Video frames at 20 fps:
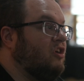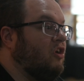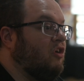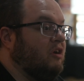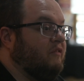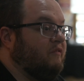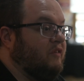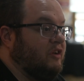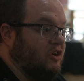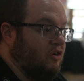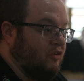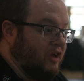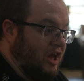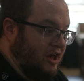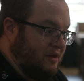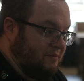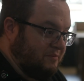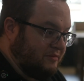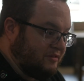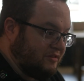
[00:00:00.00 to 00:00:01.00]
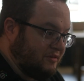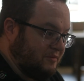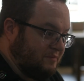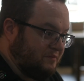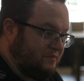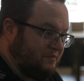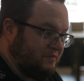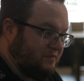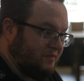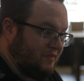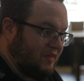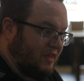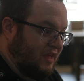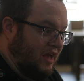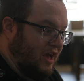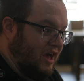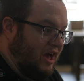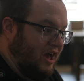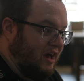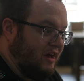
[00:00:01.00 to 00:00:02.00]
current video games
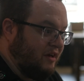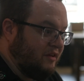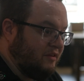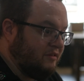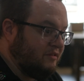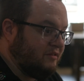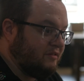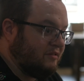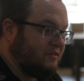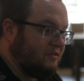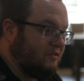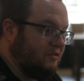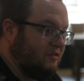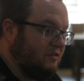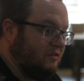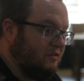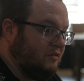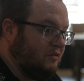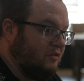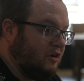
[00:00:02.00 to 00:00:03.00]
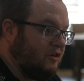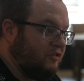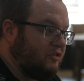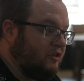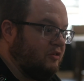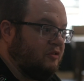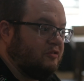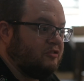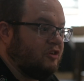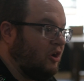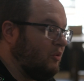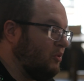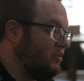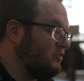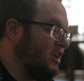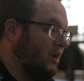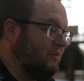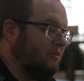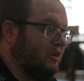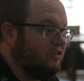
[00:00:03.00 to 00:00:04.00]
as, look at the new Star
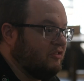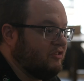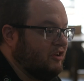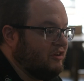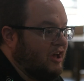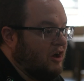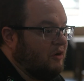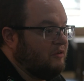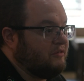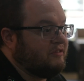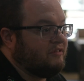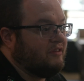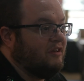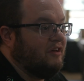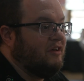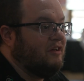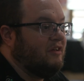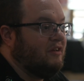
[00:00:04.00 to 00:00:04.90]
Wars game they just announced.